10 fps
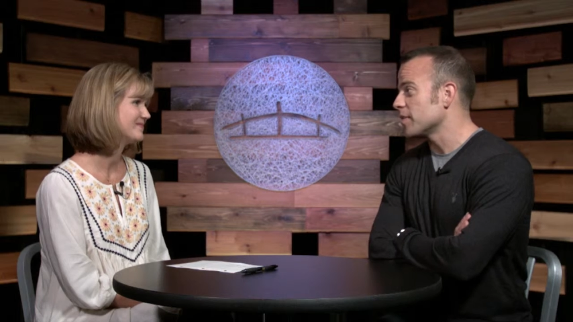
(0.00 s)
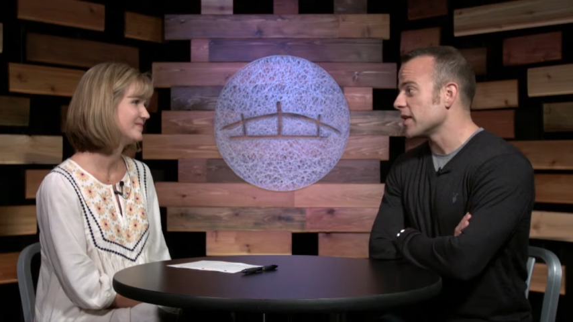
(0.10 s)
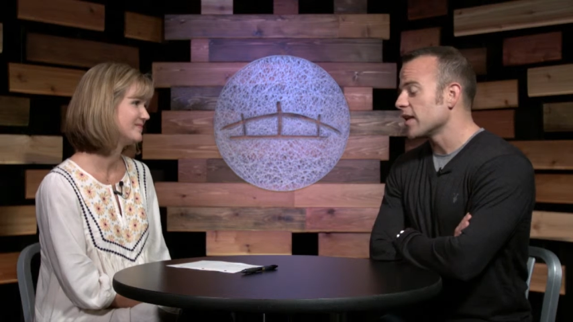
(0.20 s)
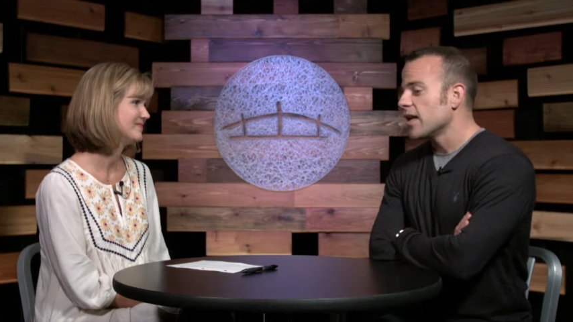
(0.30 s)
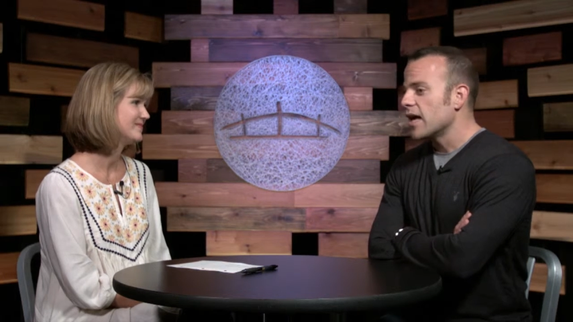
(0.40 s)
Speaker 1: But
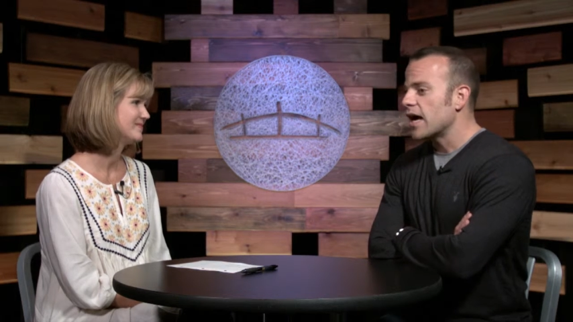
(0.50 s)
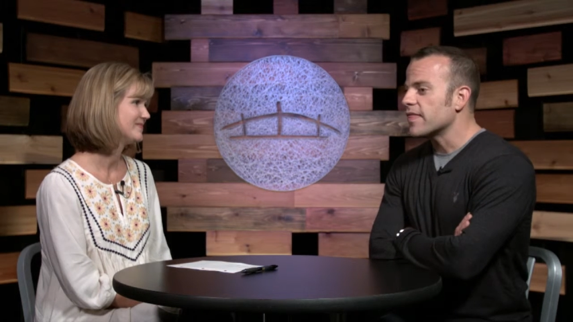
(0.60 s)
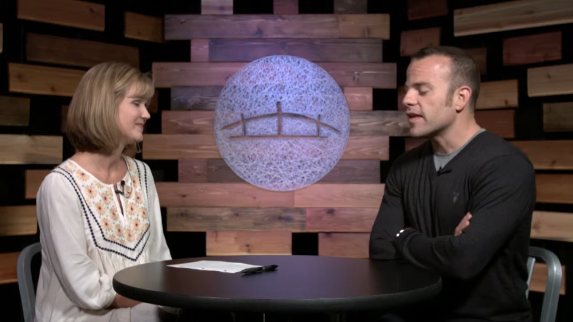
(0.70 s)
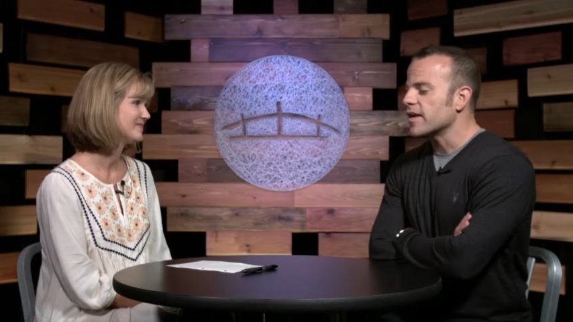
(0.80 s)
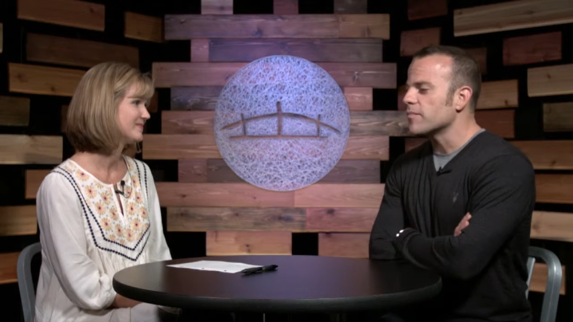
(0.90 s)
mm -hmm. I
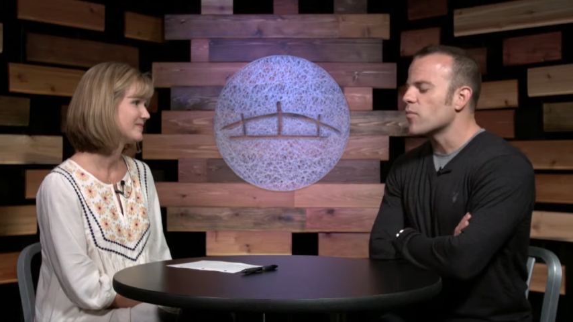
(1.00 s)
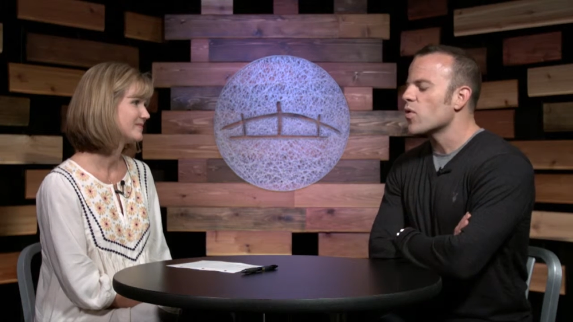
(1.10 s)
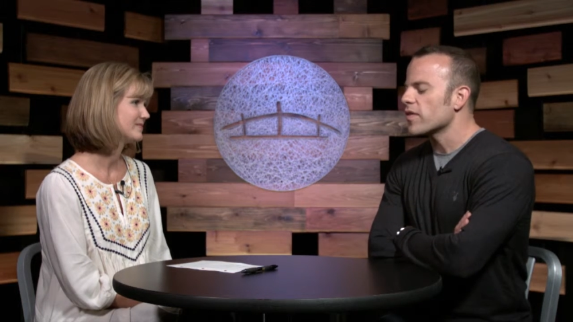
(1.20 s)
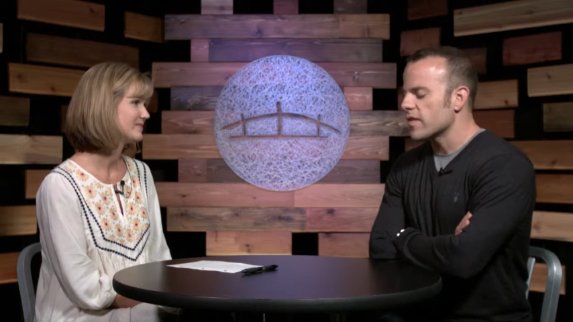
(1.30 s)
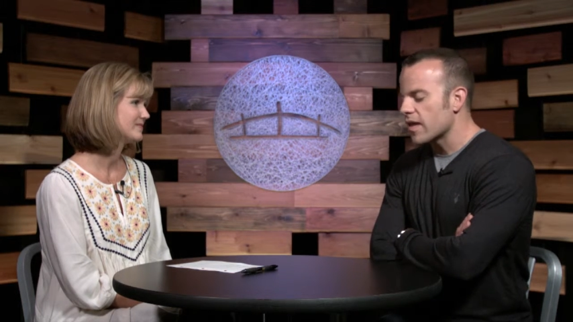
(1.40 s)
think
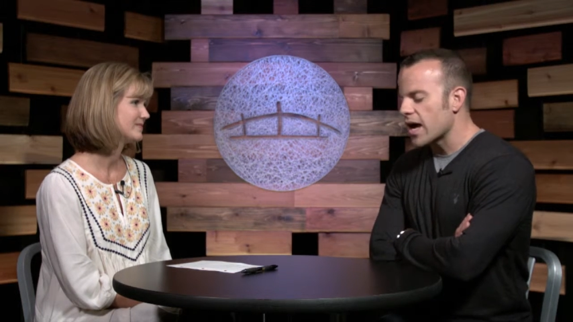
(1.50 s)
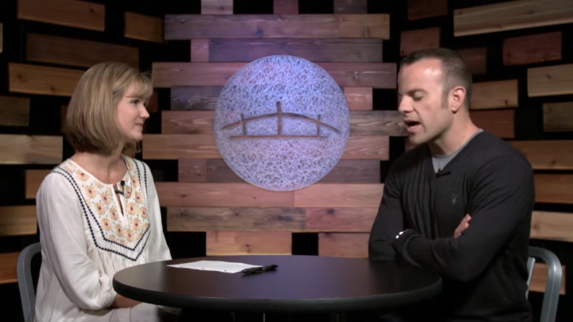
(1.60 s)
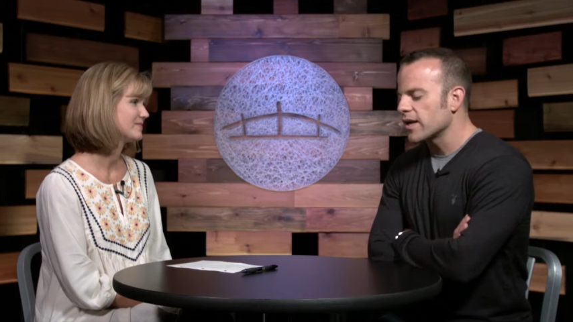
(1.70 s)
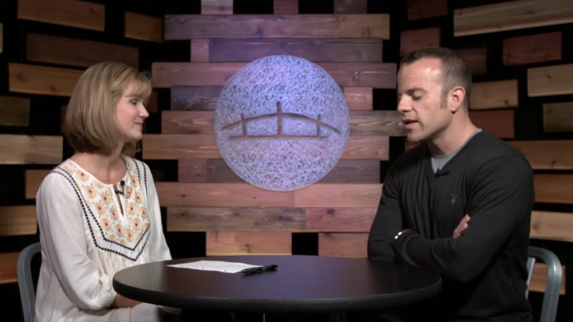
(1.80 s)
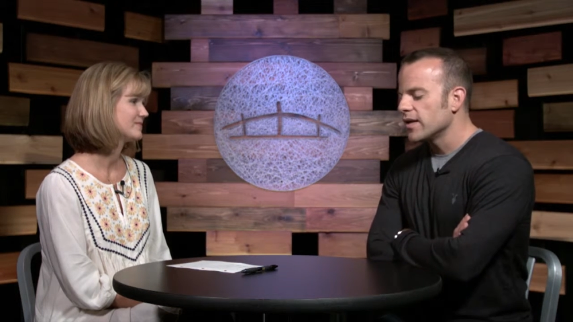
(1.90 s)
more than that,